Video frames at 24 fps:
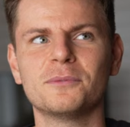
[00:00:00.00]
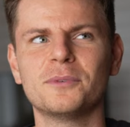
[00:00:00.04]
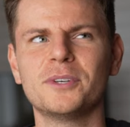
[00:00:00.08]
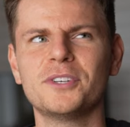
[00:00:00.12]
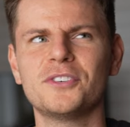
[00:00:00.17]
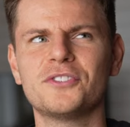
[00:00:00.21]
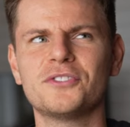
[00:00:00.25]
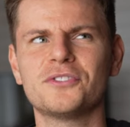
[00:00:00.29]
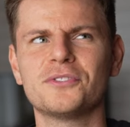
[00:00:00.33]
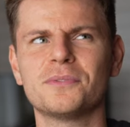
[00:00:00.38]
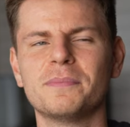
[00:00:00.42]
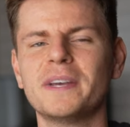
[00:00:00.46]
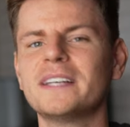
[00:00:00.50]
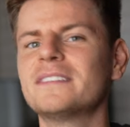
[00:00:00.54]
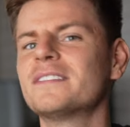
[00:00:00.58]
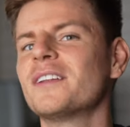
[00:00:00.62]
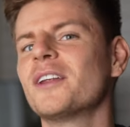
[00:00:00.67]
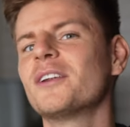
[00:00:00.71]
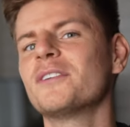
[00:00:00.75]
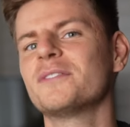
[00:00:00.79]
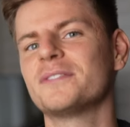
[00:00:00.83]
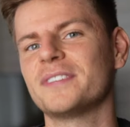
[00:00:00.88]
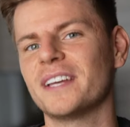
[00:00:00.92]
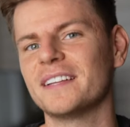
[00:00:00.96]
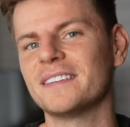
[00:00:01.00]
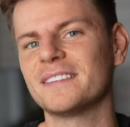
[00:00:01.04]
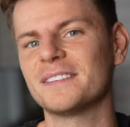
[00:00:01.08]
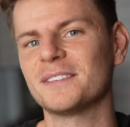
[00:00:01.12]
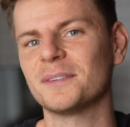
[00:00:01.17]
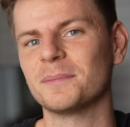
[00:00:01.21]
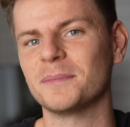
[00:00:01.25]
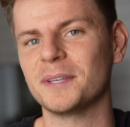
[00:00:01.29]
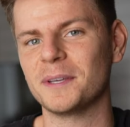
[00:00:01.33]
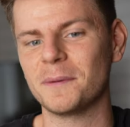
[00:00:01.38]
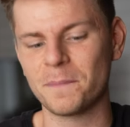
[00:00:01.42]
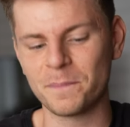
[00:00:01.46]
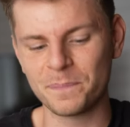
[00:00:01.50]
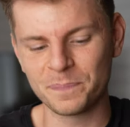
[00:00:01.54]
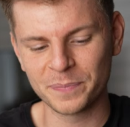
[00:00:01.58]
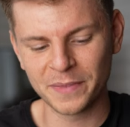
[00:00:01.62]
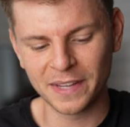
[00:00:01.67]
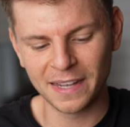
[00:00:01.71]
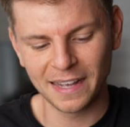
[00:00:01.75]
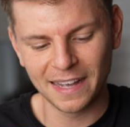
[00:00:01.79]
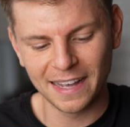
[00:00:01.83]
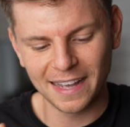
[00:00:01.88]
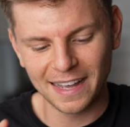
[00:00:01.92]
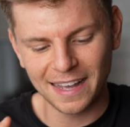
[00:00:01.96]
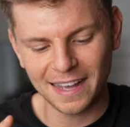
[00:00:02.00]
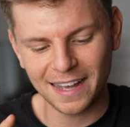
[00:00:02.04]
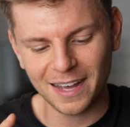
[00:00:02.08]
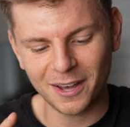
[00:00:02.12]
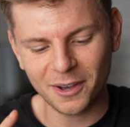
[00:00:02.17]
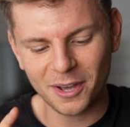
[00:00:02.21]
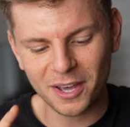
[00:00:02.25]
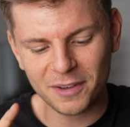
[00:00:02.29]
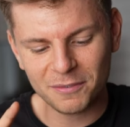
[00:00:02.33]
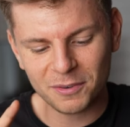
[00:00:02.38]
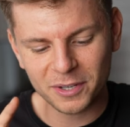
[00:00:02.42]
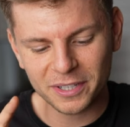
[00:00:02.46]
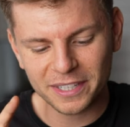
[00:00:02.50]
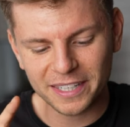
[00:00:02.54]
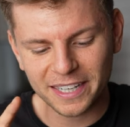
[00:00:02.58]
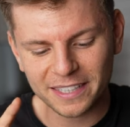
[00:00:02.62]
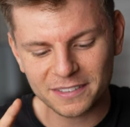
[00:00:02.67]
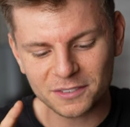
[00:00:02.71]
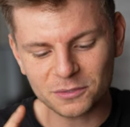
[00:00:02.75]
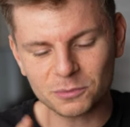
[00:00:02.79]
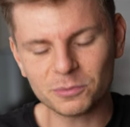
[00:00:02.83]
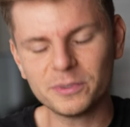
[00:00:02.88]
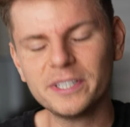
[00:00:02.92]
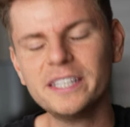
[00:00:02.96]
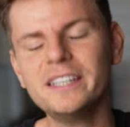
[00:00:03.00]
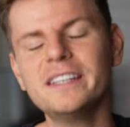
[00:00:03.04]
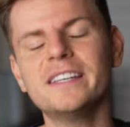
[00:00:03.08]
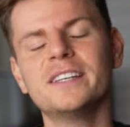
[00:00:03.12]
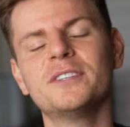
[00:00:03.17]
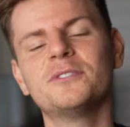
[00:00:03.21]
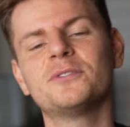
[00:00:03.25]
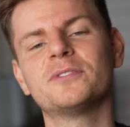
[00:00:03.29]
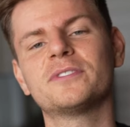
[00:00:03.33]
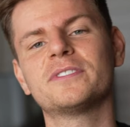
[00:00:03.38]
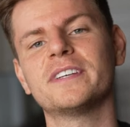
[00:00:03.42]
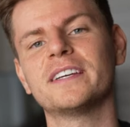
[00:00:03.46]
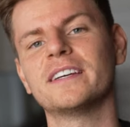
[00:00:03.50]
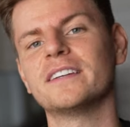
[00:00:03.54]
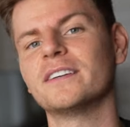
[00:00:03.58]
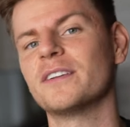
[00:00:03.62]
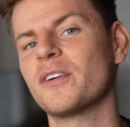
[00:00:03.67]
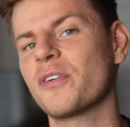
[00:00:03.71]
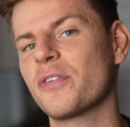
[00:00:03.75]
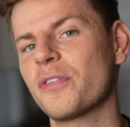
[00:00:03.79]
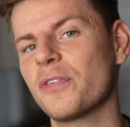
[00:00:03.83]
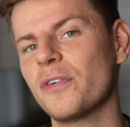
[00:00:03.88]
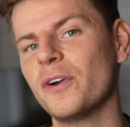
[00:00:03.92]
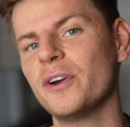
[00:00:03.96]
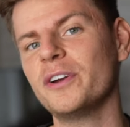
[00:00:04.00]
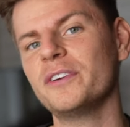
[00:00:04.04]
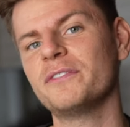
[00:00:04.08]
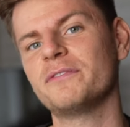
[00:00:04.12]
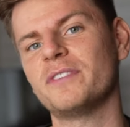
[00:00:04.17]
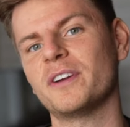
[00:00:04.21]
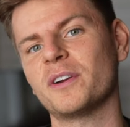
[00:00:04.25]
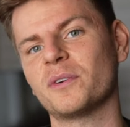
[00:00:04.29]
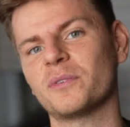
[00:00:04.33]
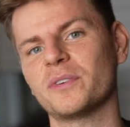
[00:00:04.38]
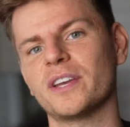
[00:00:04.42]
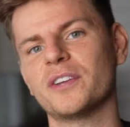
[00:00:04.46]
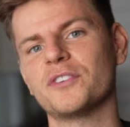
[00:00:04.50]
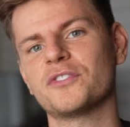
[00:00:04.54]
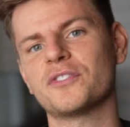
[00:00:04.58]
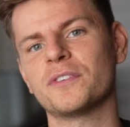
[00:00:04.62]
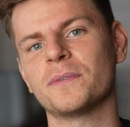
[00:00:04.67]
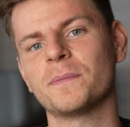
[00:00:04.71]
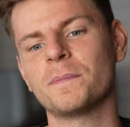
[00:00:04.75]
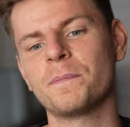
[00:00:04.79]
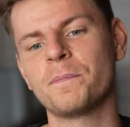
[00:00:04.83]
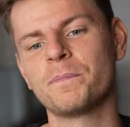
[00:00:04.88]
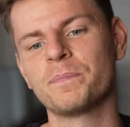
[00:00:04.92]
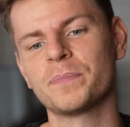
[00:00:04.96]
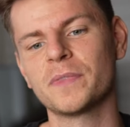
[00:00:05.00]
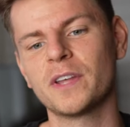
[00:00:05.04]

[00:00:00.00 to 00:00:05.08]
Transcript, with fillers: which makes a lot of sense to me. However, it gets really interesting in the third variation,